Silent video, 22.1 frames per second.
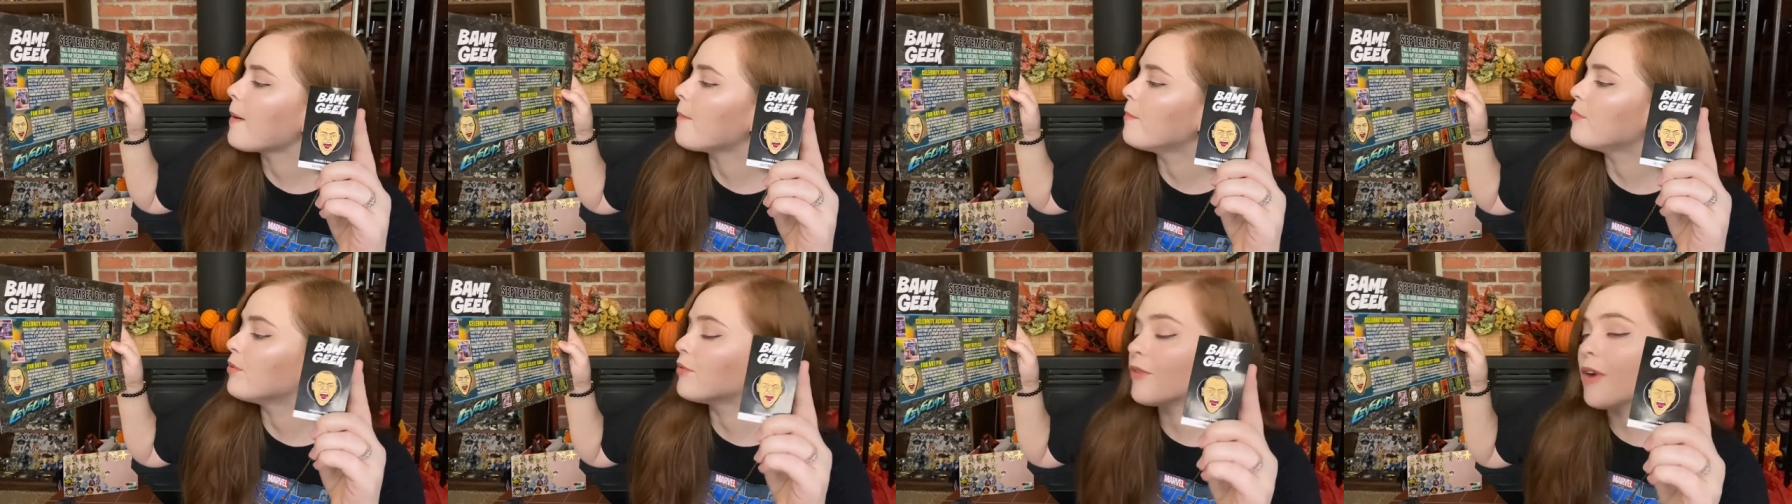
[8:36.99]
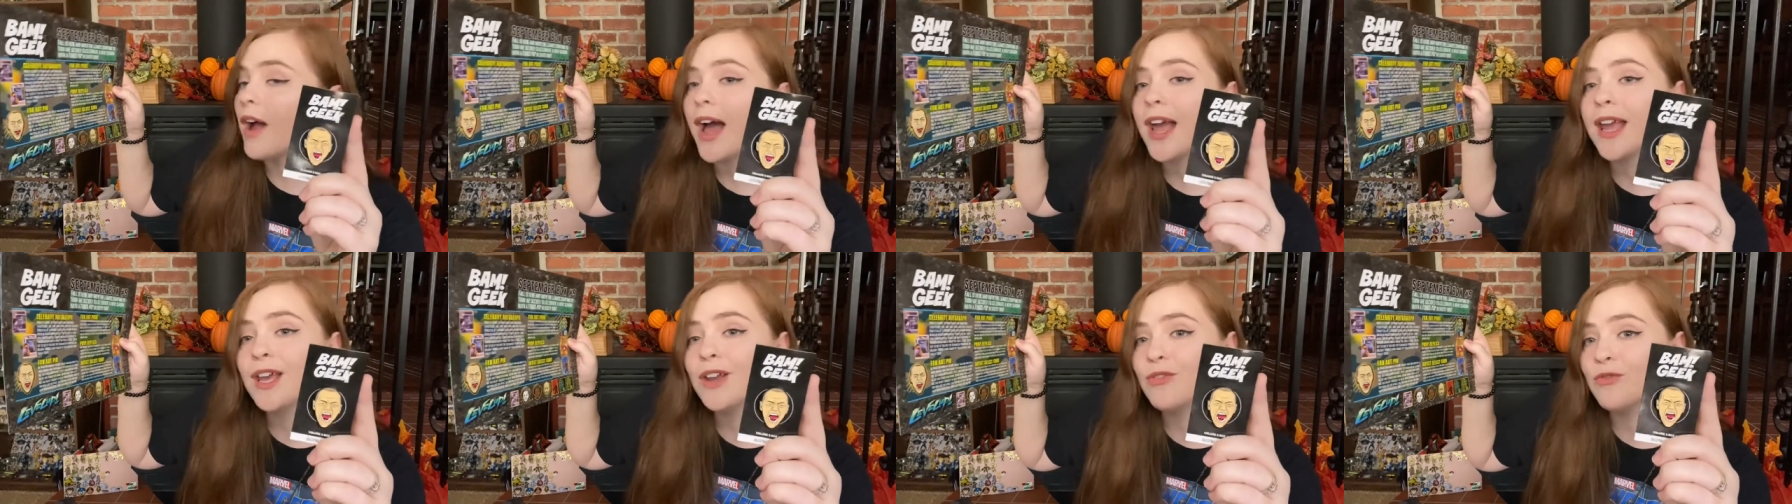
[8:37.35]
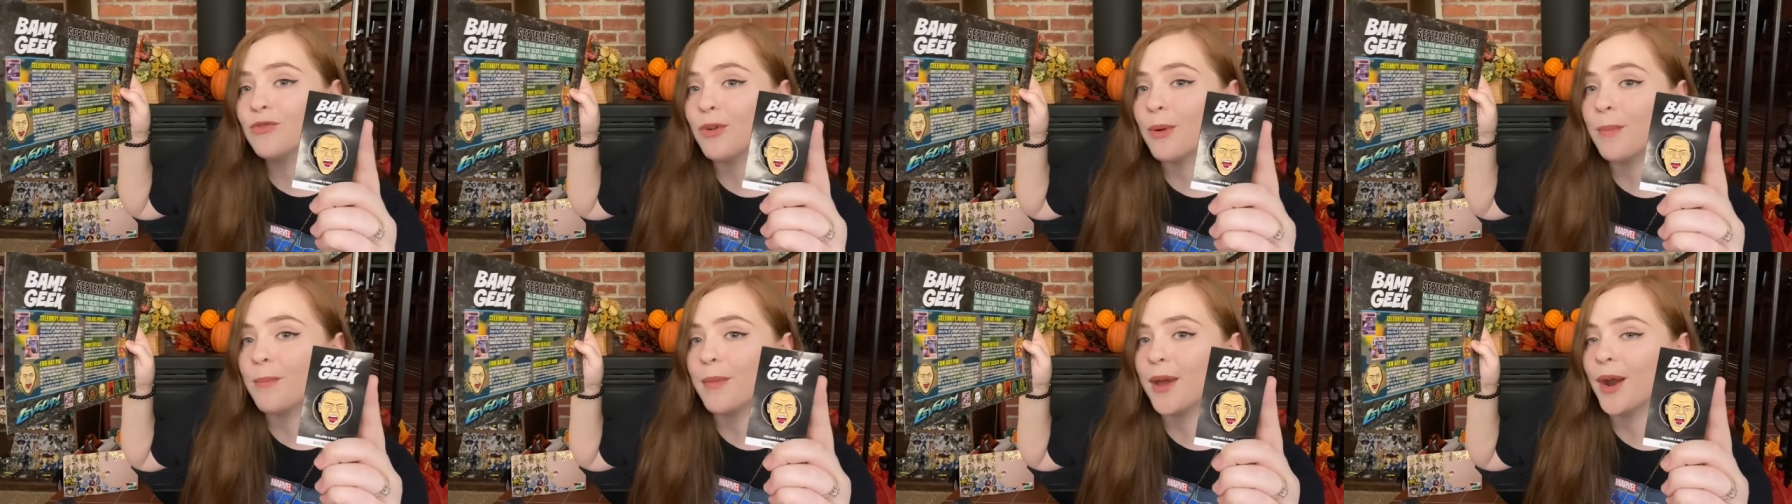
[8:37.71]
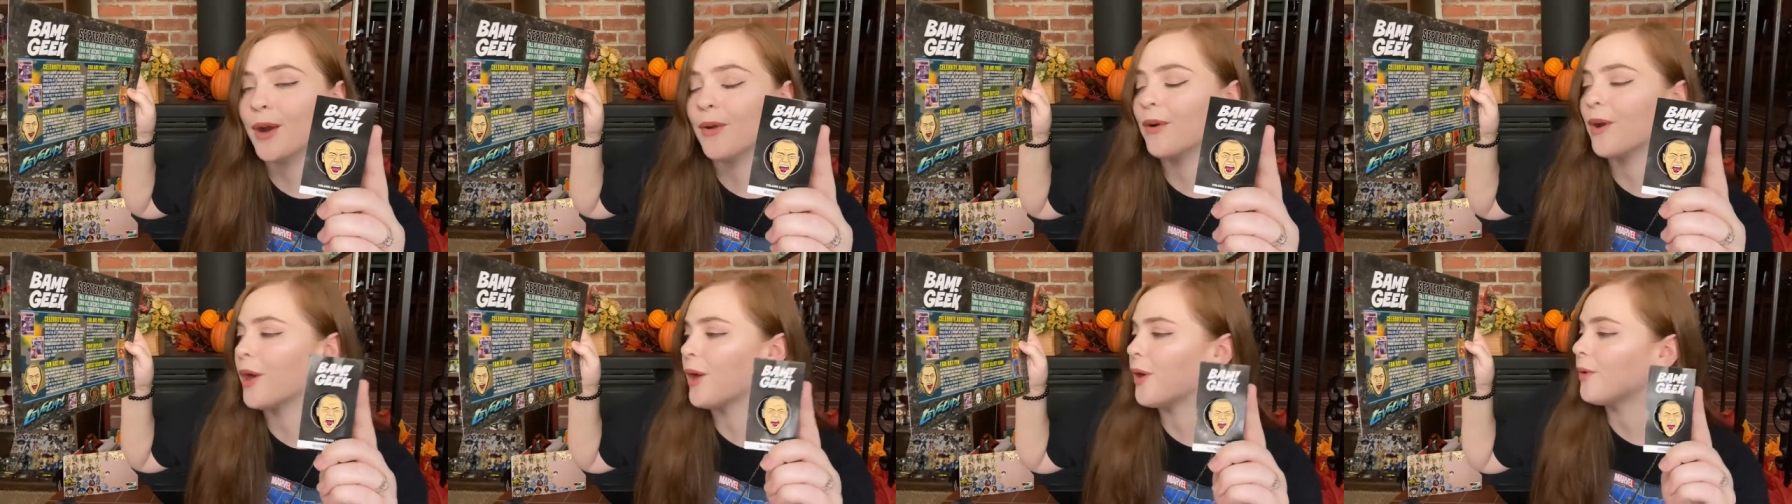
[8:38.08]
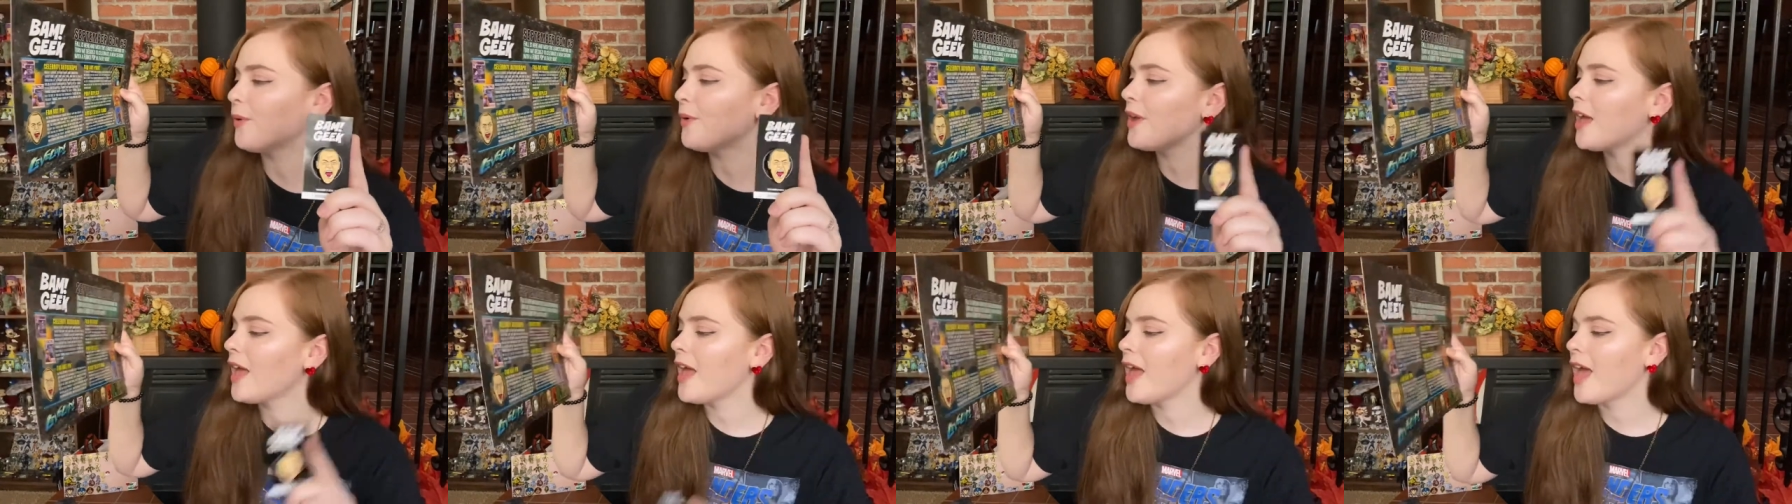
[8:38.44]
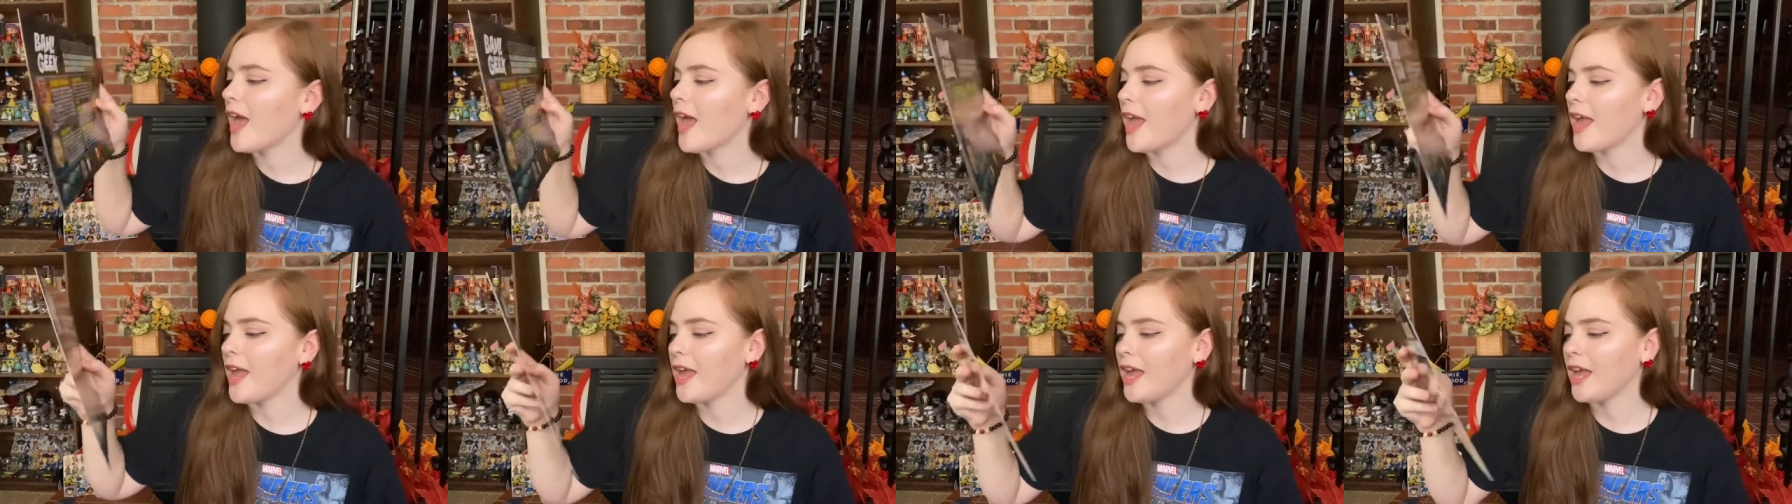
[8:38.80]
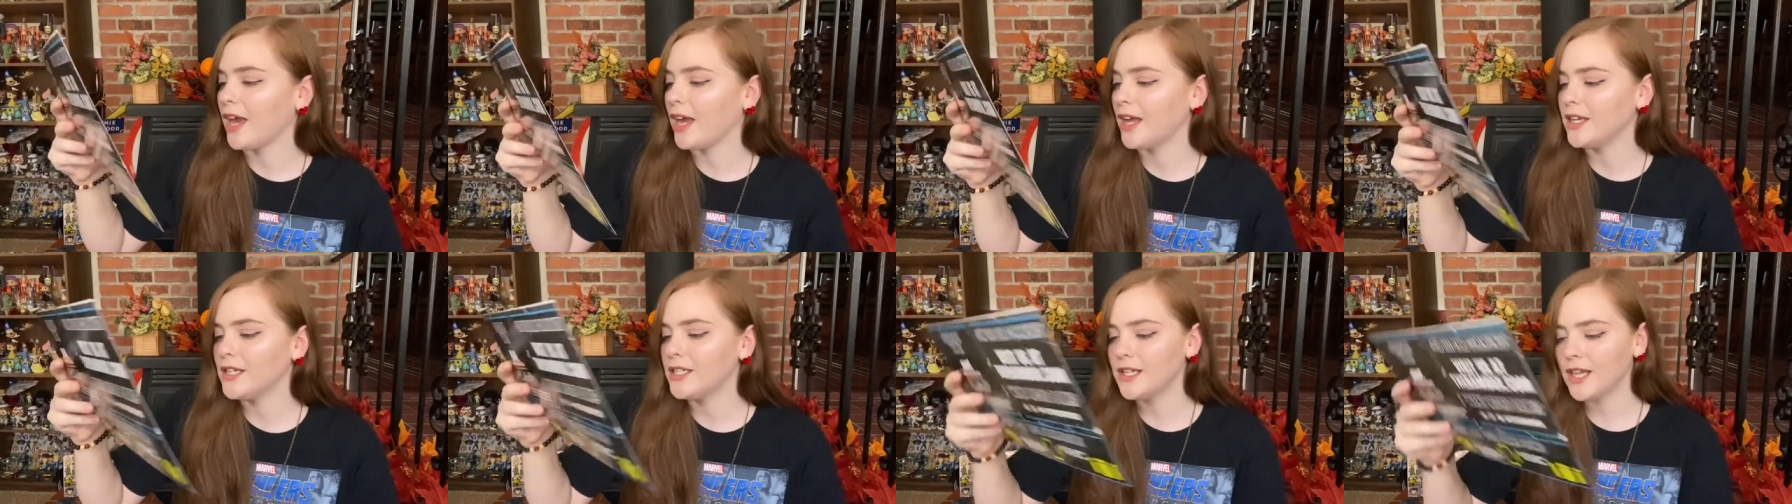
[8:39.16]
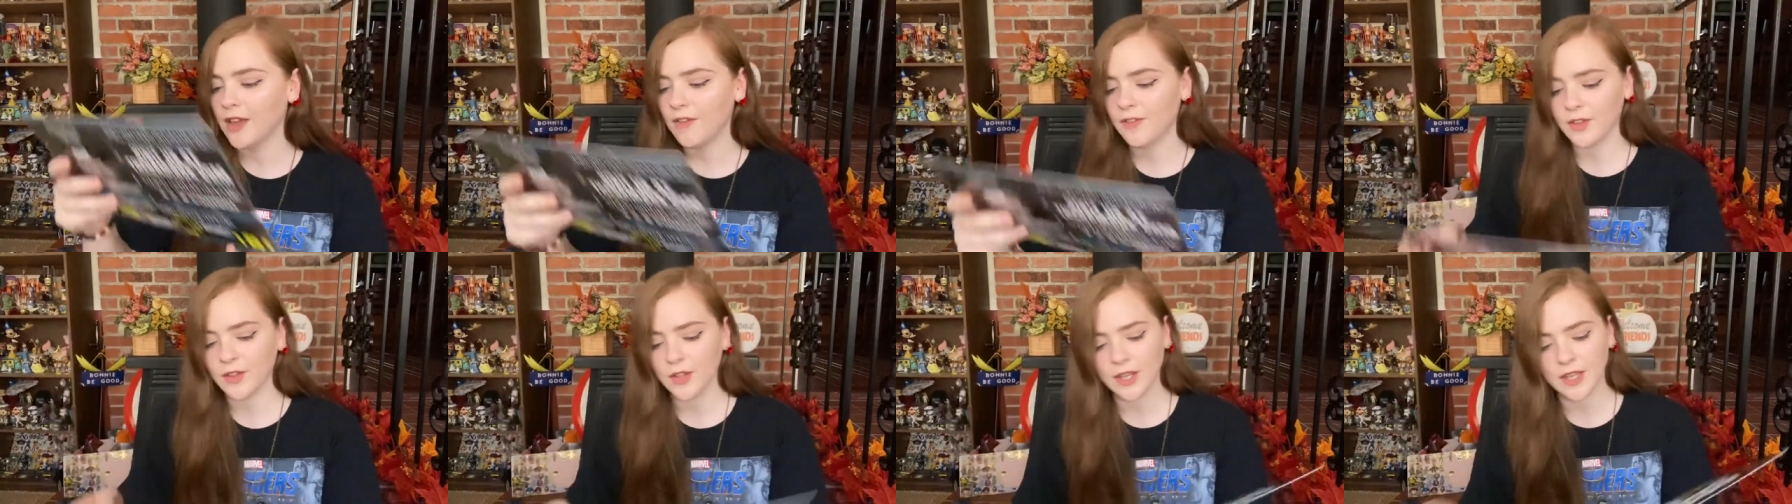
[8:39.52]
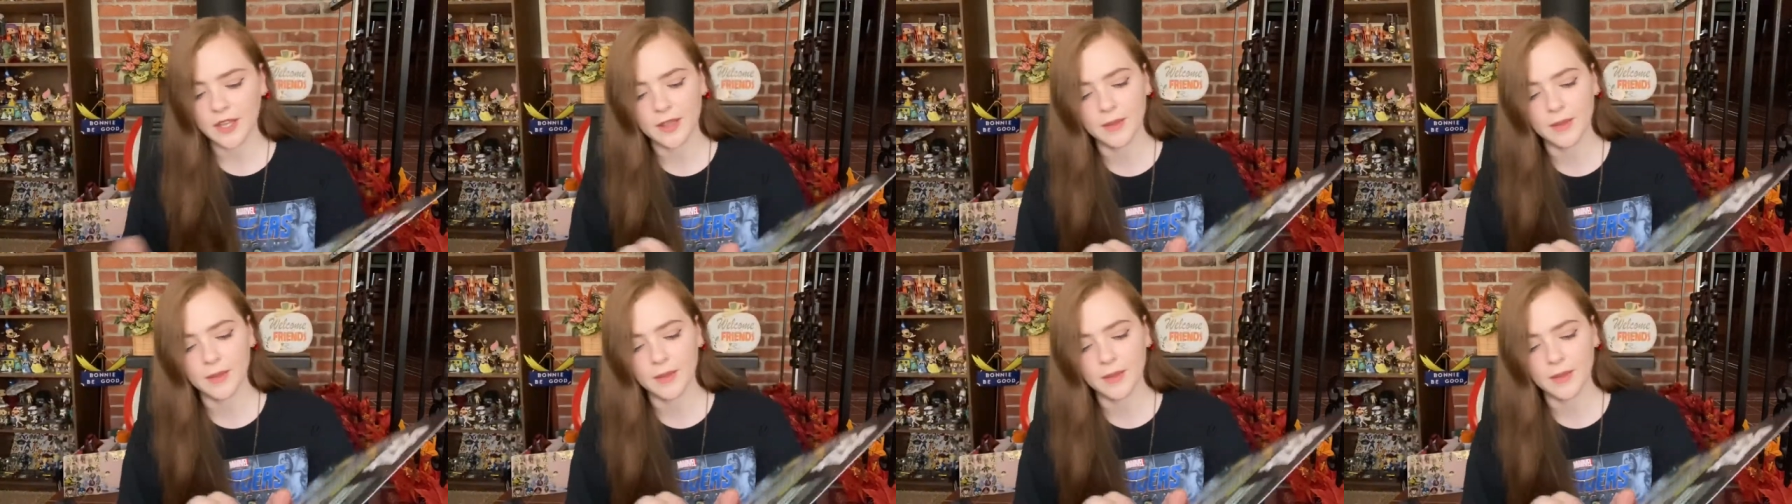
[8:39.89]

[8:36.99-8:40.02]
Brian Romero. And if you look at the